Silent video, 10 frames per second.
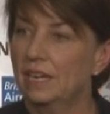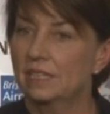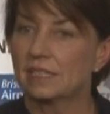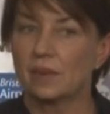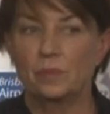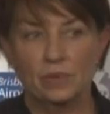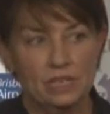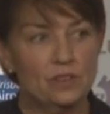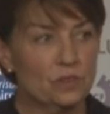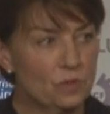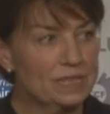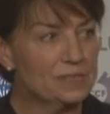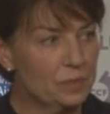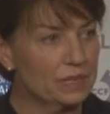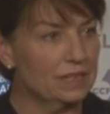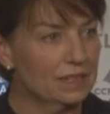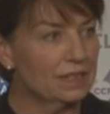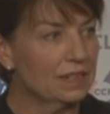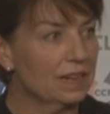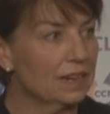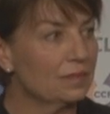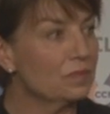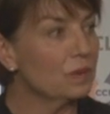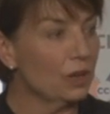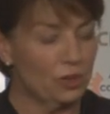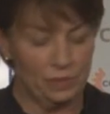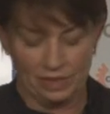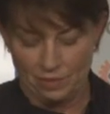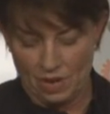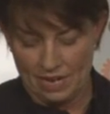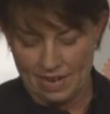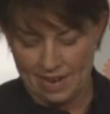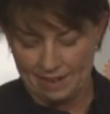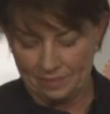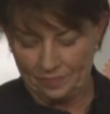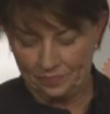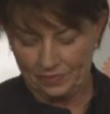It's a pretty good recipe globally right now.